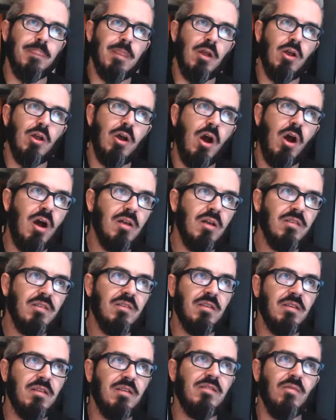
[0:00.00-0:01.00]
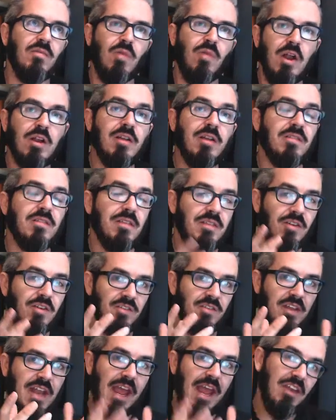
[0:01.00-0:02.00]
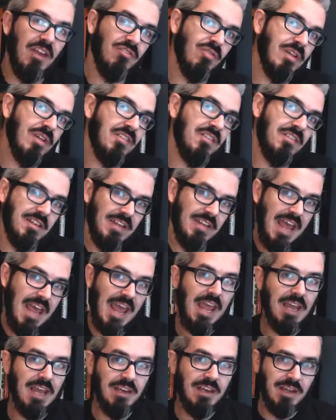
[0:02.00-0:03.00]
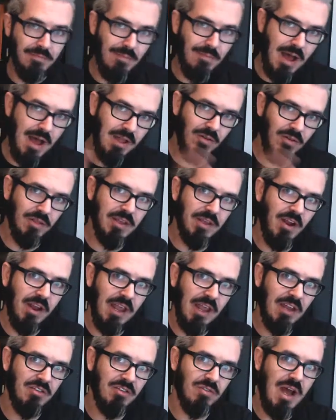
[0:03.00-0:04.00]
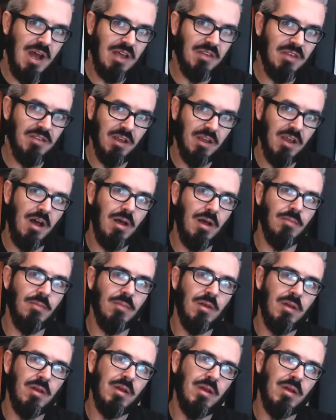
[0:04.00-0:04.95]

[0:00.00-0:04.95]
caused this awareness that there's an angel that's detained, and Michael, the archangel, has to come